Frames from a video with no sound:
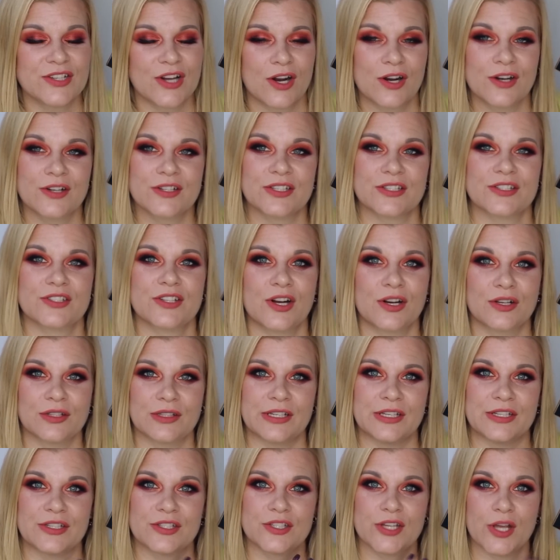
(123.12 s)
Tarte
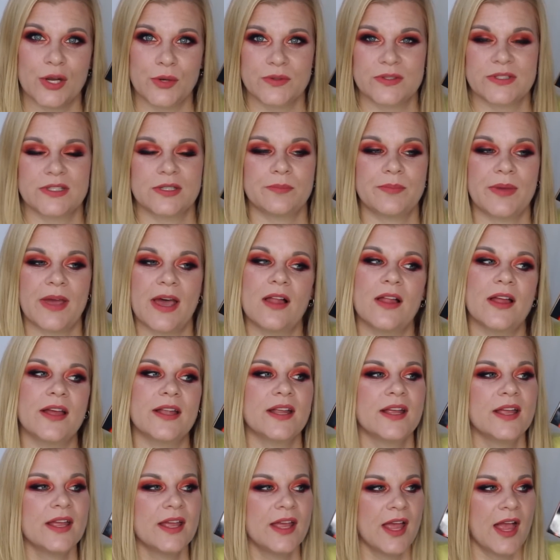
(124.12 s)
Tartelette Toasted
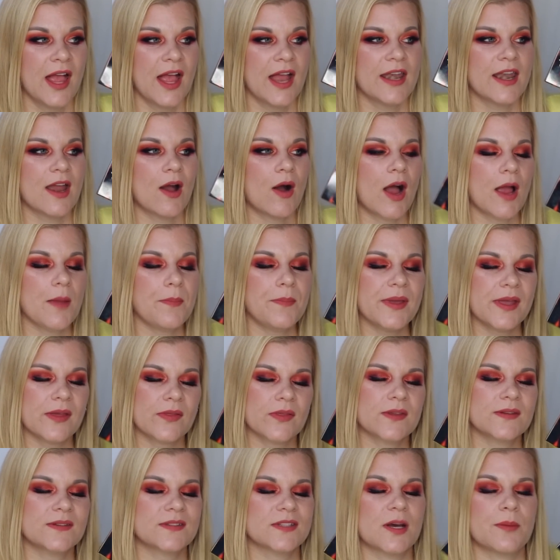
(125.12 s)
palette. Now I
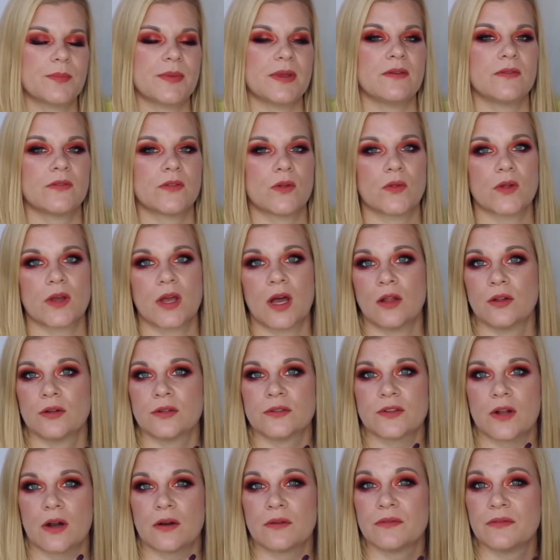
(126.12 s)
picked this up even though the
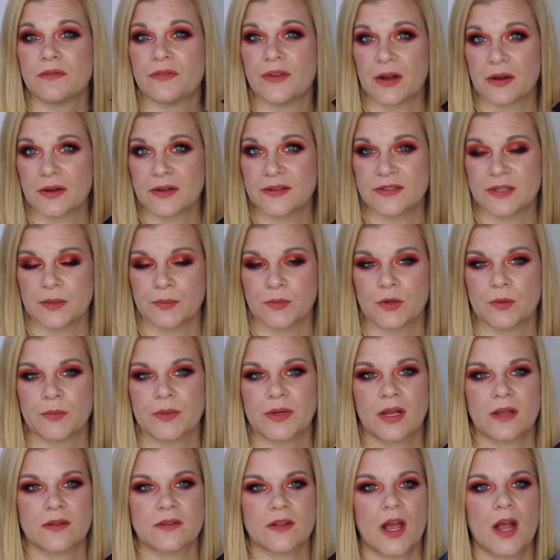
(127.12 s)
colors are very similar
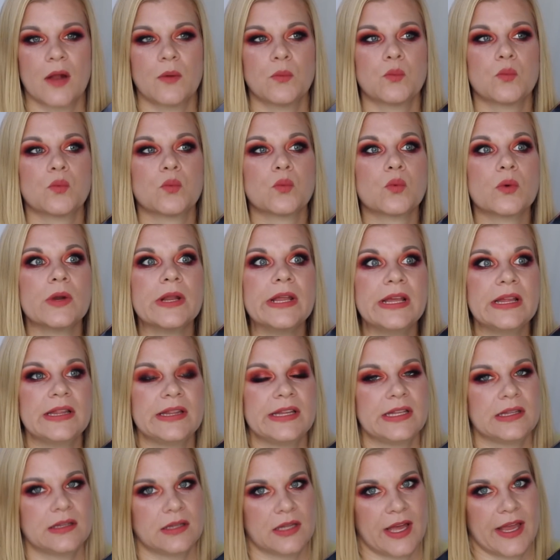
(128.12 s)
because I
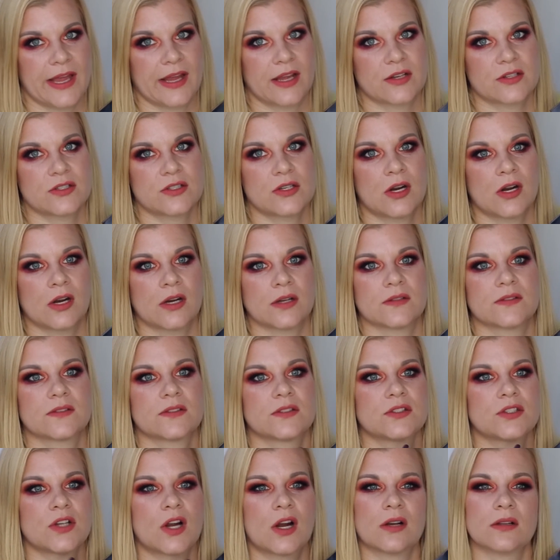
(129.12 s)
really like
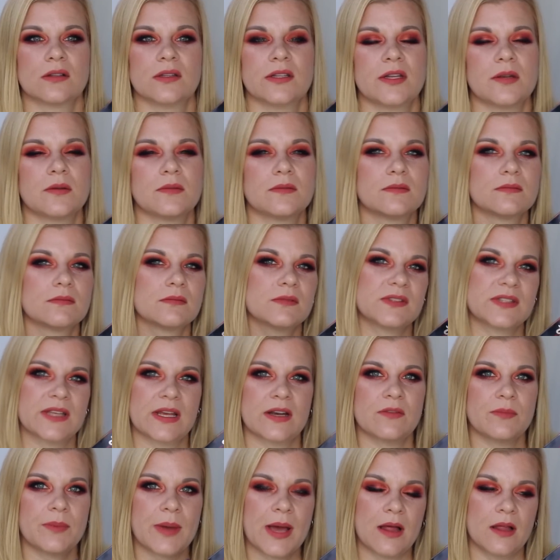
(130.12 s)
Tarte's Tartelette
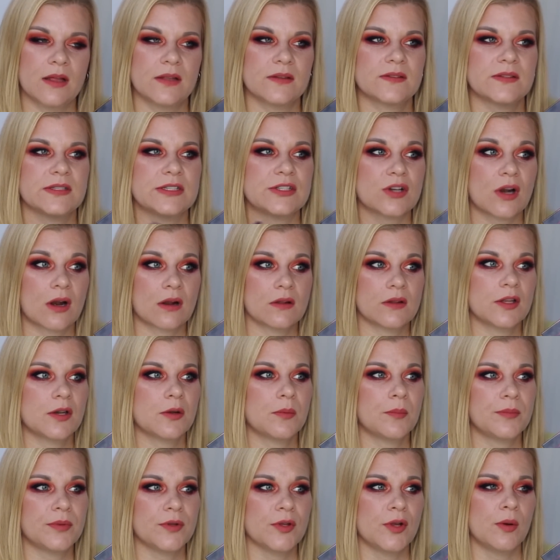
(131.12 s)
set of palettes. The Tartelette
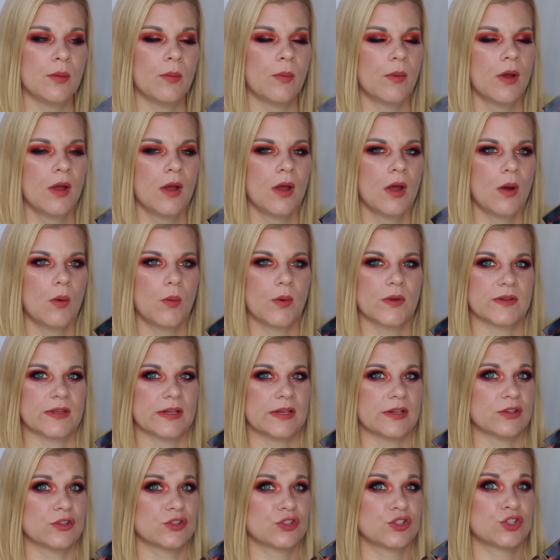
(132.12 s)
in Bloom was
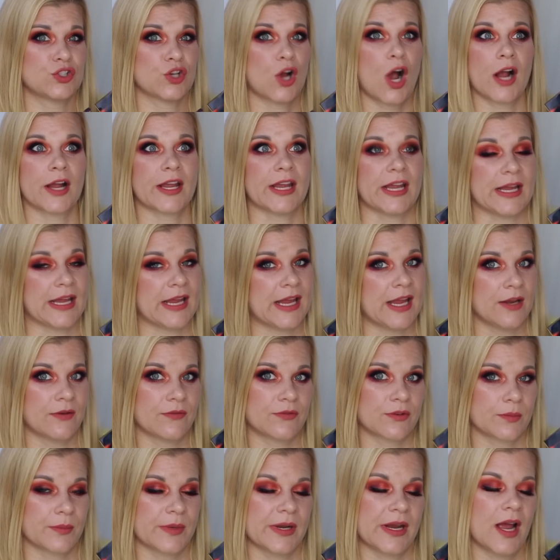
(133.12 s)
a shocking hit
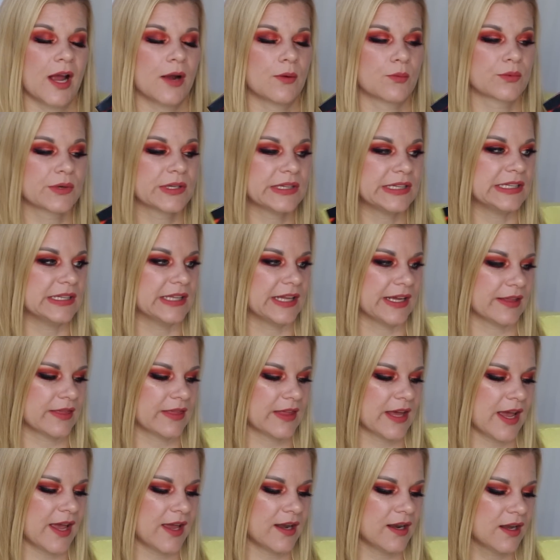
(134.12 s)
for me. I really like
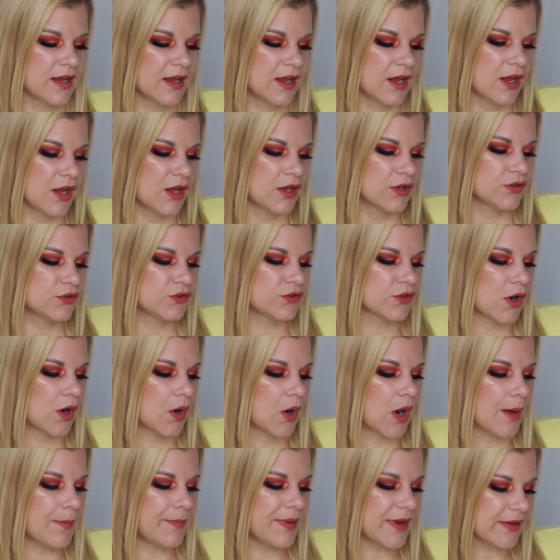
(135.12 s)
that.
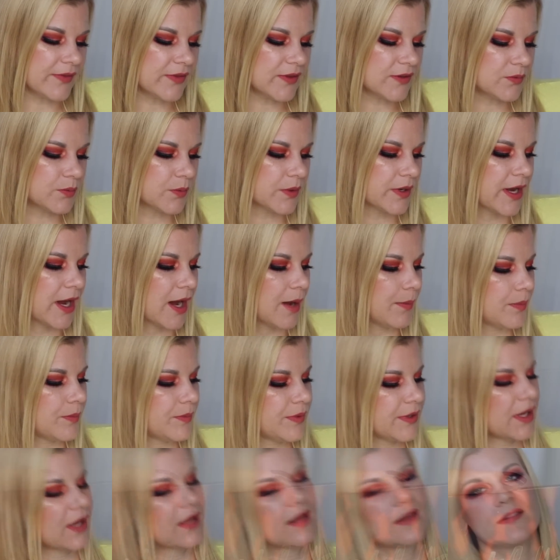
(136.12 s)
So I picked this one up
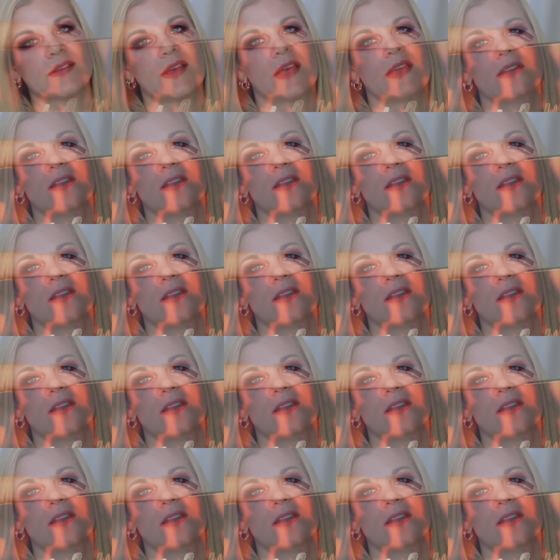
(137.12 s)
because I